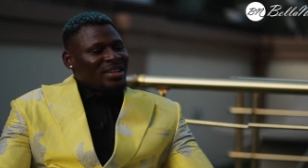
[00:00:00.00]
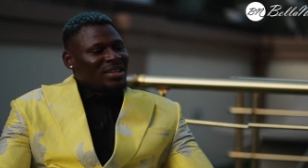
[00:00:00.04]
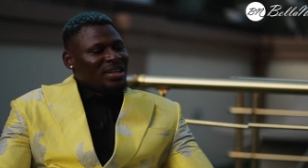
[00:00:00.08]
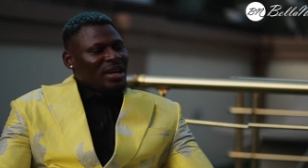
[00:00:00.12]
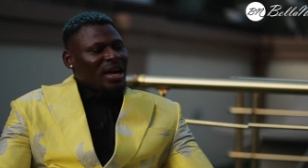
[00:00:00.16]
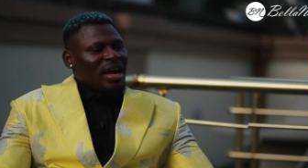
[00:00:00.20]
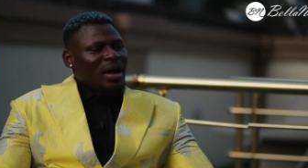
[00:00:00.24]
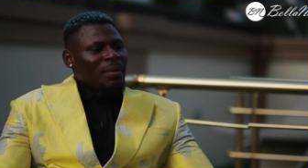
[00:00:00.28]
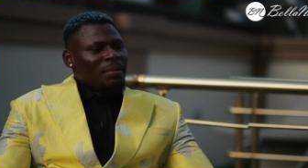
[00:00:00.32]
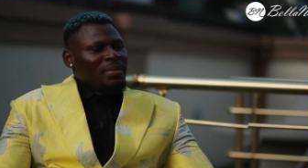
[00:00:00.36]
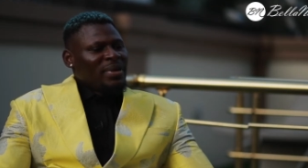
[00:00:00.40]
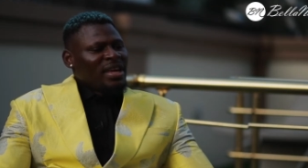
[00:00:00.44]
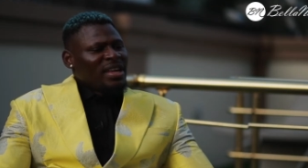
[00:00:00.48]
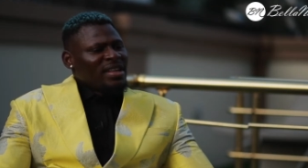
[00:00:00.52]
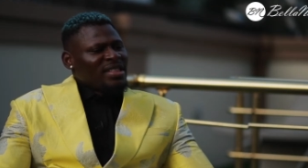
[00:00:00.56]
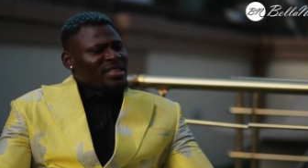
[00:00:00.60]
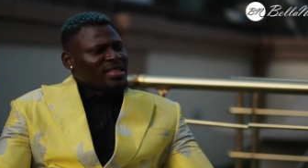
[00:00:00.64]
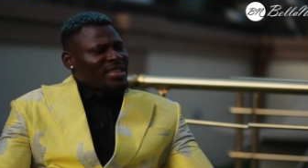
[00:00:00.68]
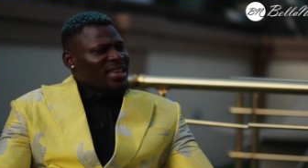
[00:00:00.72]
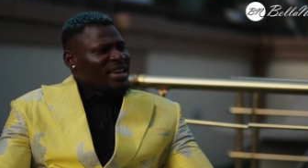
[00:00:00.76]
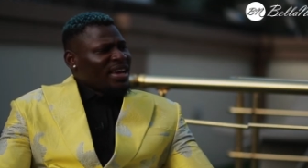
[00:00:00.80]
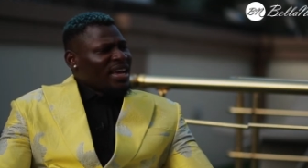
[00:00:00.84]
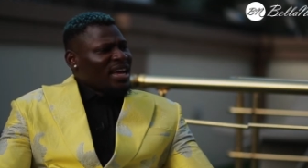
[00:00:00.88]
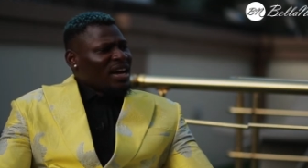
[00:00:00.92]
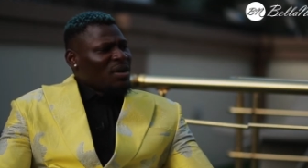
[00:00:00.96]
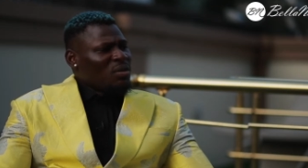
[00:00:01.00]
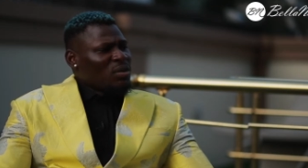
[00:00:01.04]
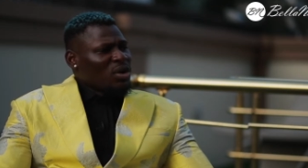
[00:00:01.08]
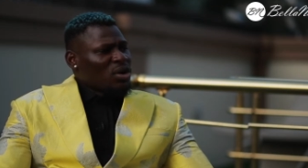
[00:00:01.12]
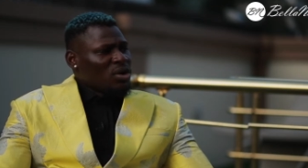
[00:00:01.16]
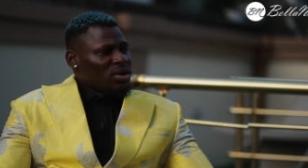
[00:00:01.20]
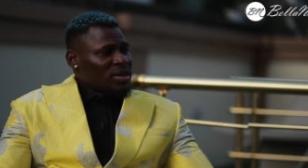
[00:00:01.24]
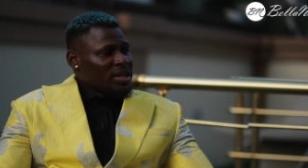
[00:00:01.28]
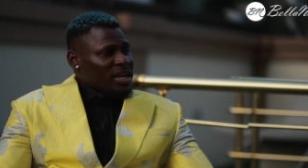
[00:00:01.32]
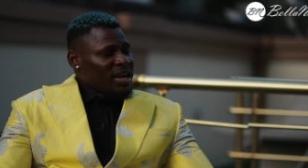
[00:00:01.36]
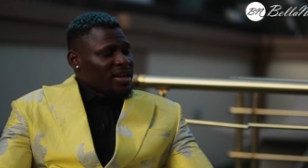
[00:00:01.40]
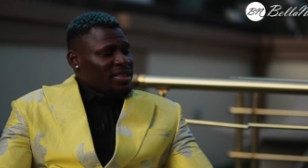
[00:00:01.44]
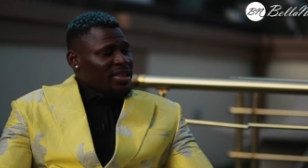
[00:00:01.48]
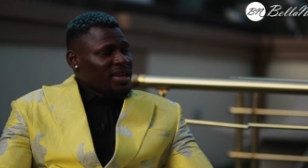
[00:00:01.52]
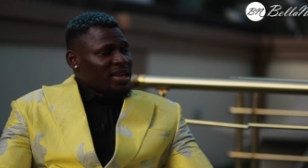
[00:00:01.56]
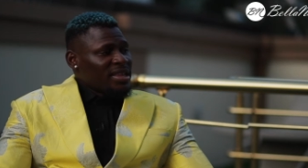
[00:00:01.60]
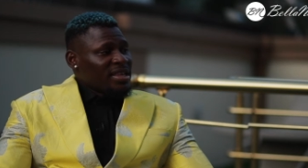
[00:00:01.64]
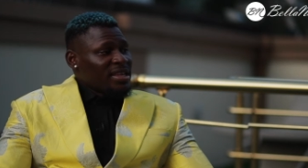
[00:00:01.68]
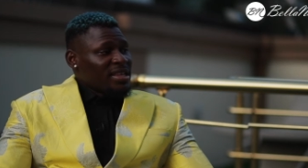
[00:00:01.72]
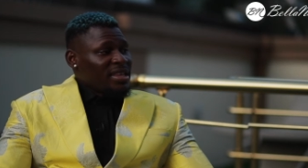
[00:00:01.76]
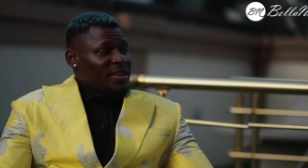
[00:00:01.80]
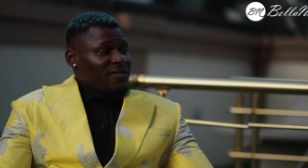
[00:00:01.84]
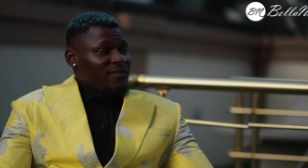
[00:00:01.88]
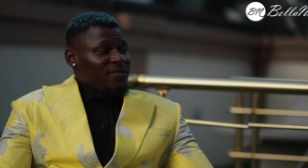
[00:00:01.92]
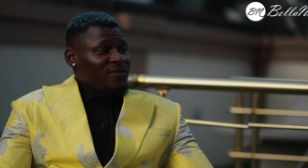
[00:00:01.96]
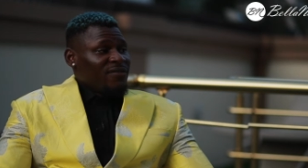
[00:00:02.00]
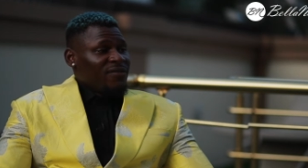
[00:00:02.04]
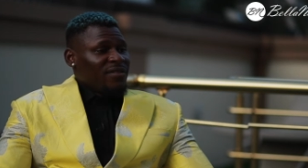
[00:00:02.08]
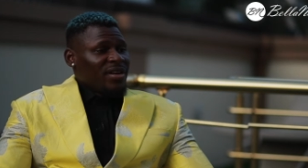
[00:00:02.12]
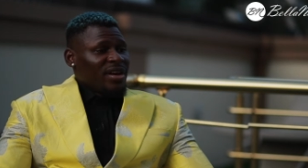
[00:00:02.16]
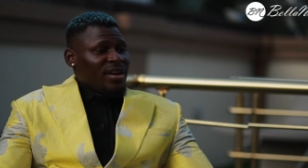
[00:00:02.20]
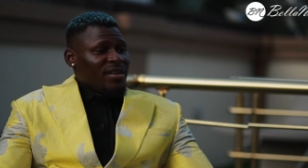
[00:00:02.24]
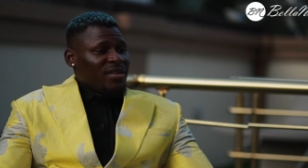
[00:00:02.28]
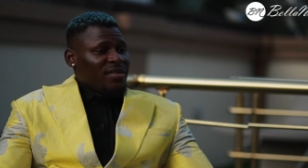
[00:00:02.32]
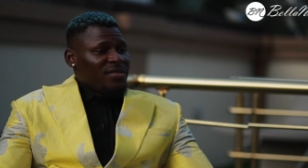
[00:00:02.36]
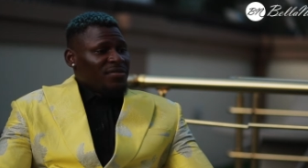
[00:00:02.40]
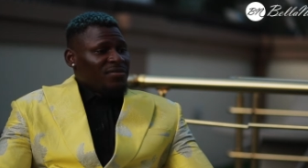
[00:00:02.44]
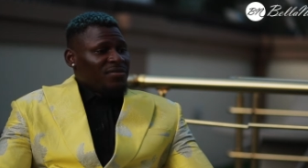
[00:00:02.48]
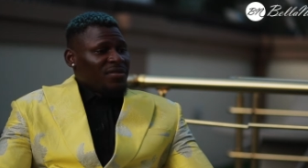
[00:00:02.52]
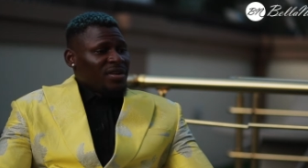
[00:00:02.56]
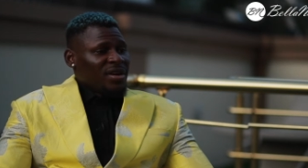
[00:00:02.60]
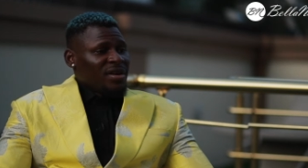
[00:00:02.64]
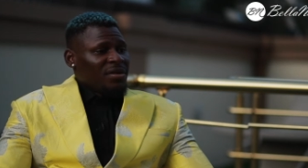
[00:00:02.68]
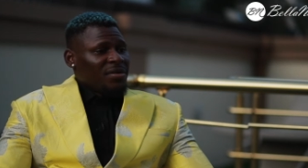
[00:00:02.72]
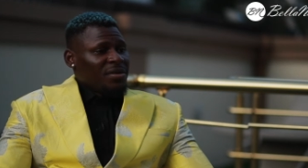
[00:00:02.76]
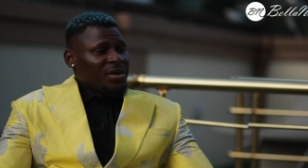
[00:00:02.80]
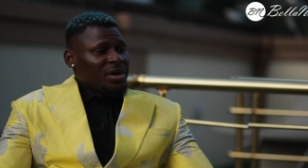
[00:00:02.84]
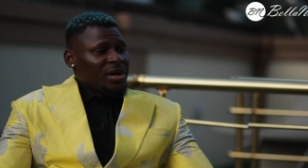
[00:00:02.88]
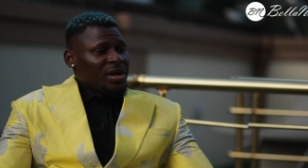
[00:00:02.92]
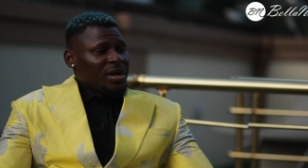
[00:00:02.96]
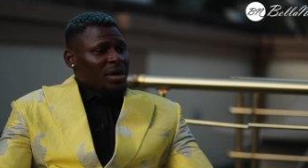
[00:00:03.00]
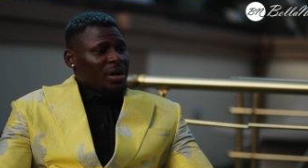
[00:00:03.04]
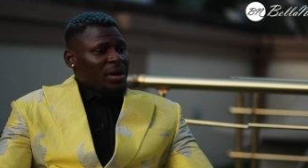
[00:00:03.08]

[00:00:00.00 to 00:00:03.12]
Me and Tega, we connected in a very, very,